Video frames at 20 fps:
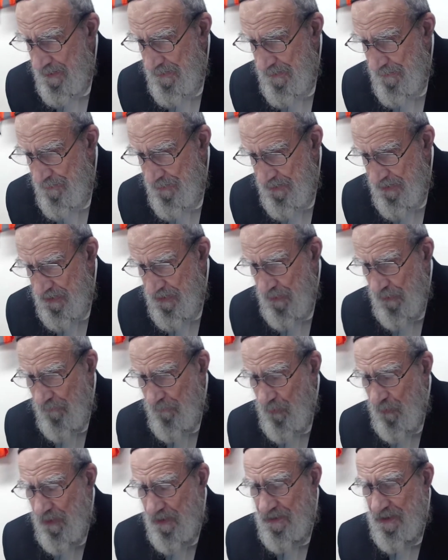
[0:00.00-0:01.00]
beginning of the
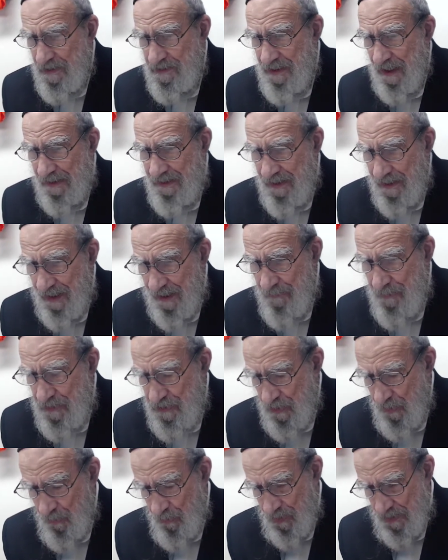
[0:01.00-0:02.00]
world is that the
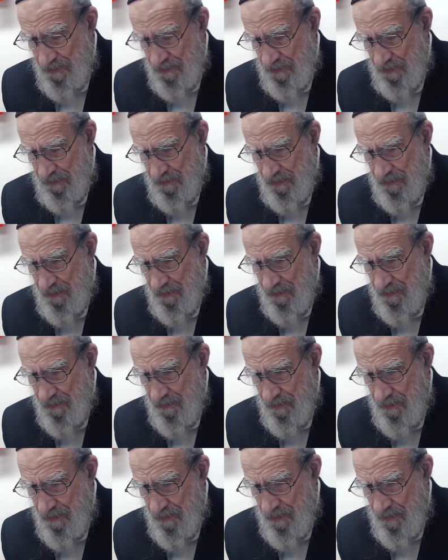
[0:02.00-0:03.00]
and wants
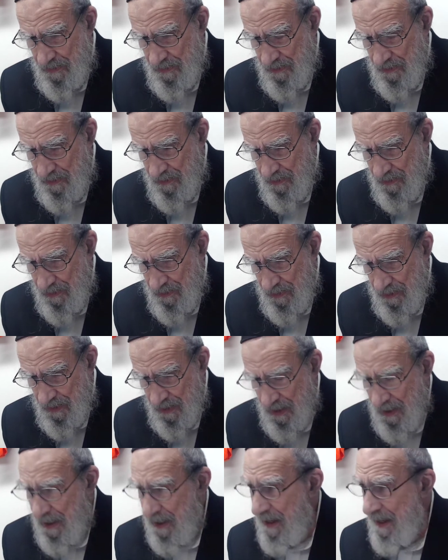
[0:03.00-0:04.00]

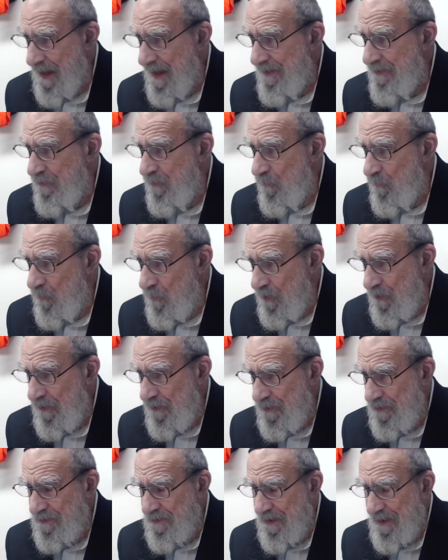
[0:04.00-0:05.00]
it. And
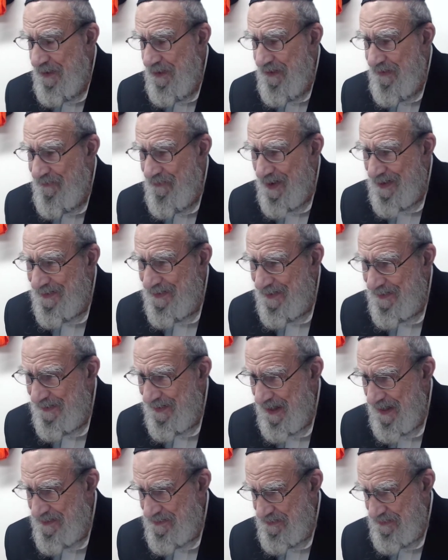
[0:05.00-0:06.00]
world
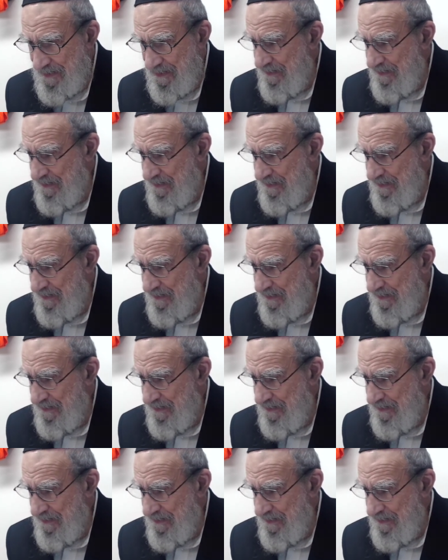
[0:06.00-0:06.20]
recognizes